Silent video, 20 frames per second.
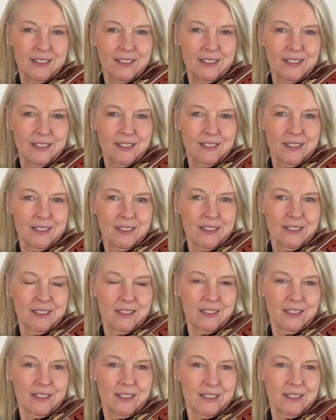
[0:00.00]

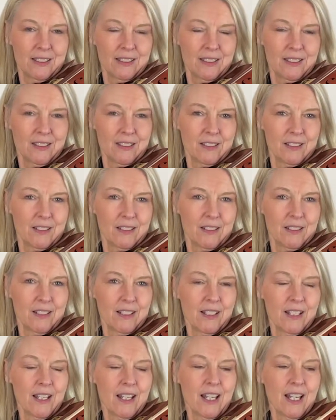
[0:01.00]

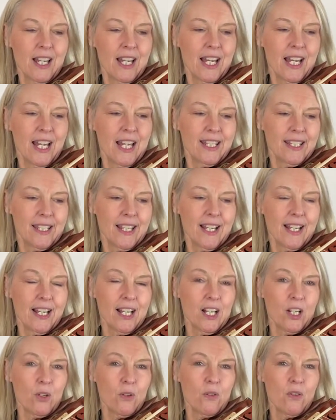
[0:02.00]
And
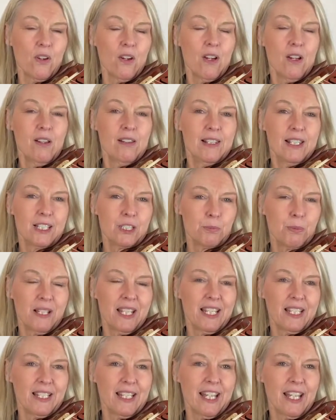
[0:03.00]
now let's
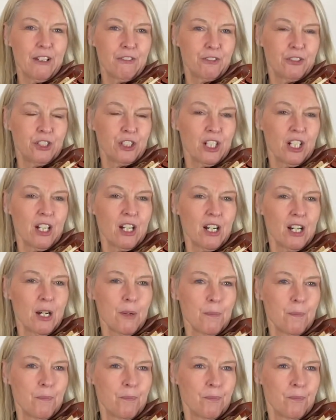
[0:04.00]
play an F sharp